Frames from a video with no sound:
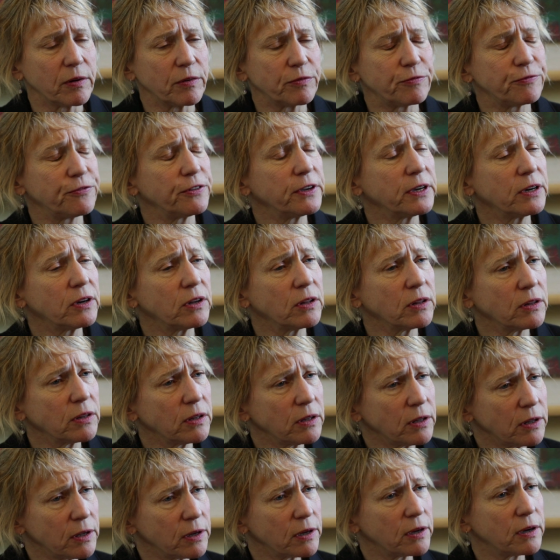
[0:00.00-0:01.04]

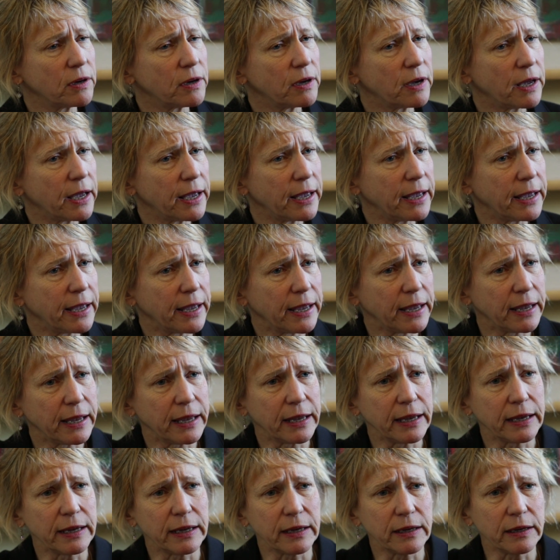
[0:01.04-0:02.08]
fill
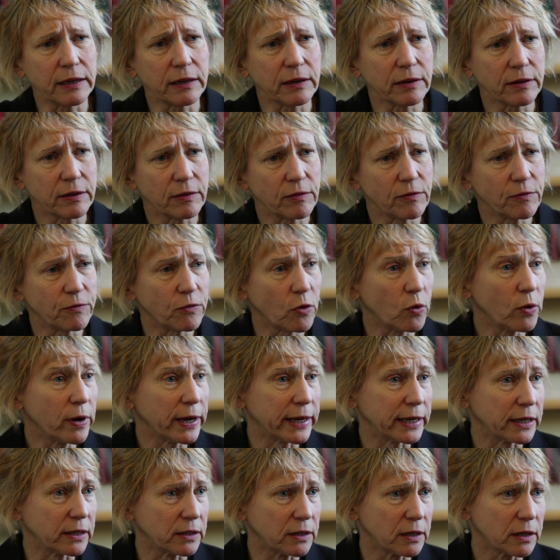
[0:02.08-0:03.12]
a
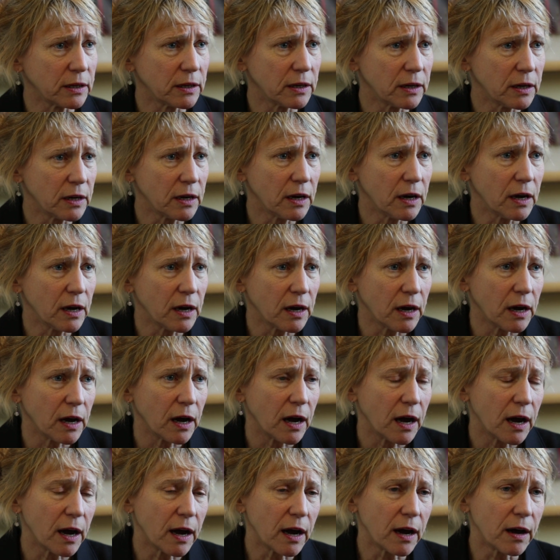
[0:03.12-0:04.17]
void
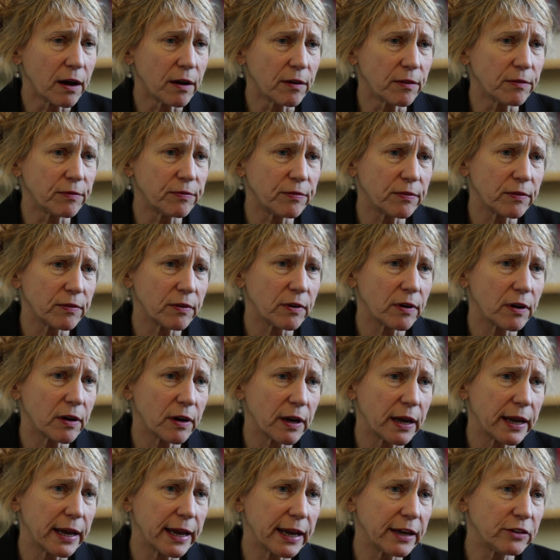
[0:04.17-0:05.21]
of
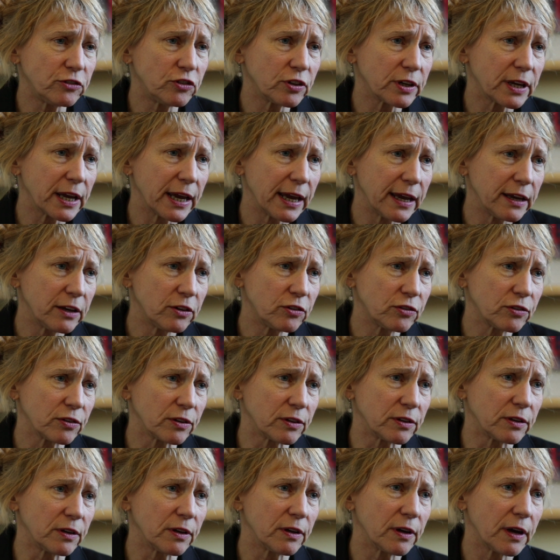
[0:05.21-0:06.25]

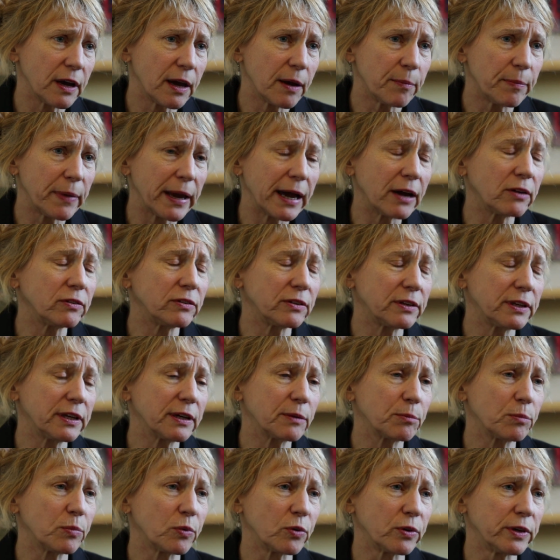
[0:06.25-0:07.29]
education about
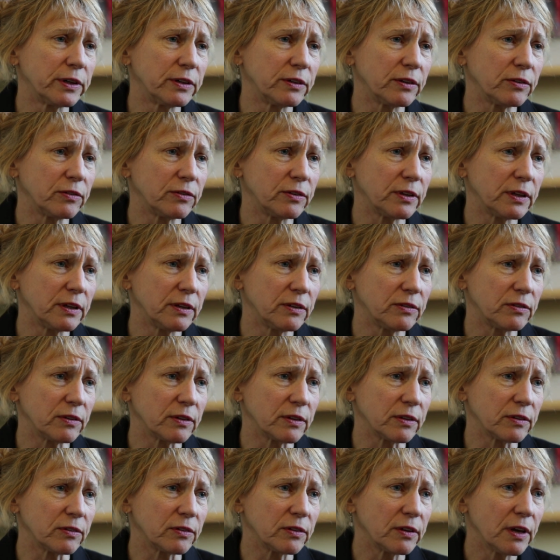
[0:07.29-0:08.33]
tick-borne
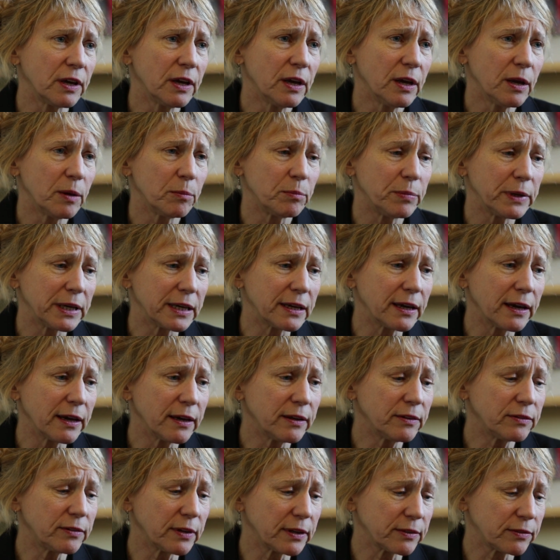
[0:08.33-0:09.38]
diseases.
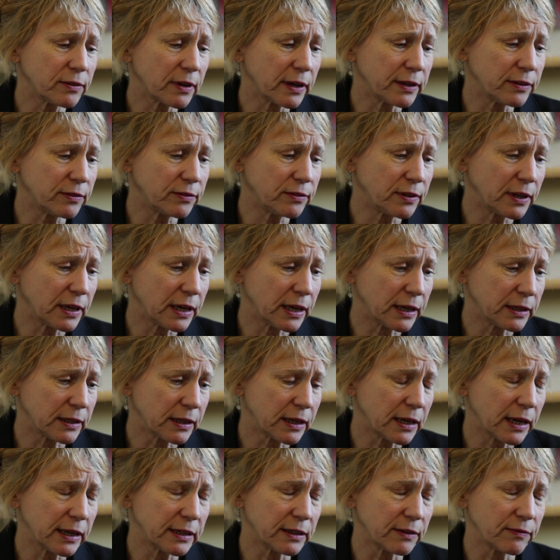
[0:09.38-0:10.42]
Because, as I said
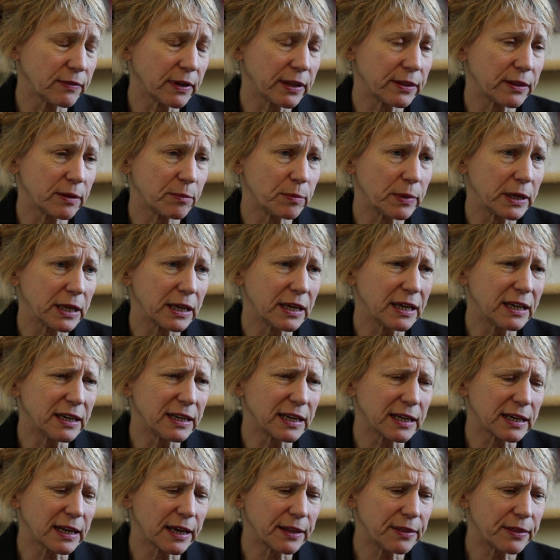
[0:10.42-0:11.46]
kind of at the
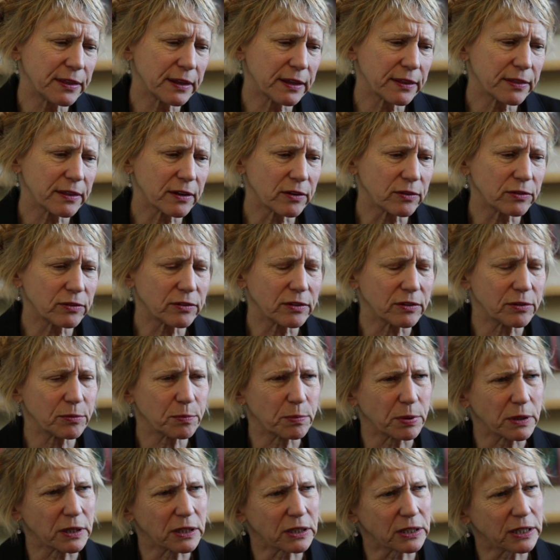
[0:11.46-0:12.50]
beginning, I think there's this
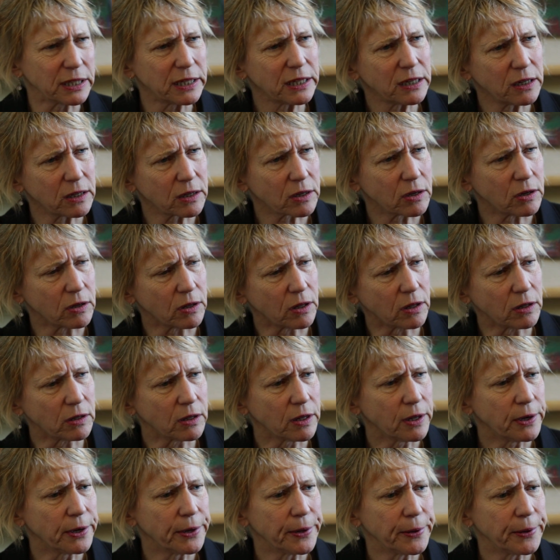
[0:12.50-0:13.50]
political